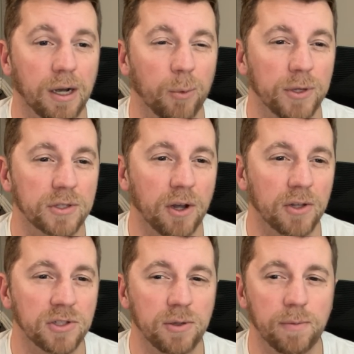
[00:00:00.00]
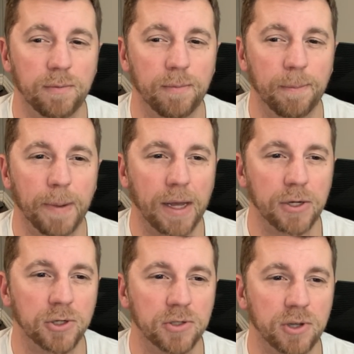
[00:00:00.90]
Wisconsin
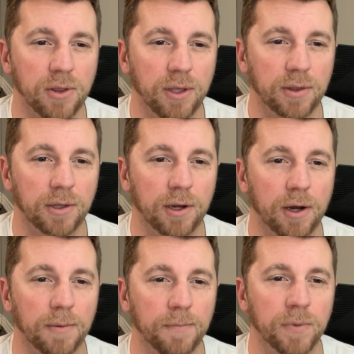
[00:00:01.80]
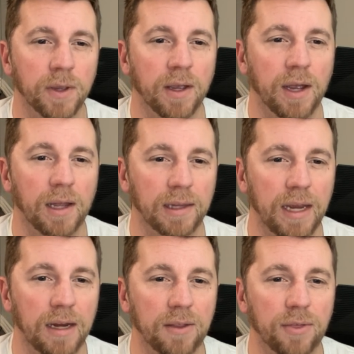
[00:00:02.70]
Badgers, I think they are,
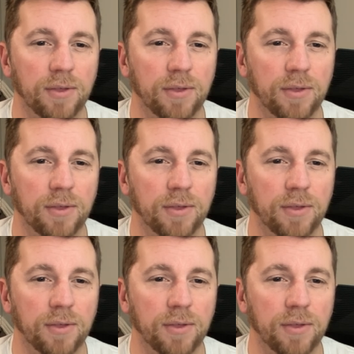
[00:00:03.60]
Length,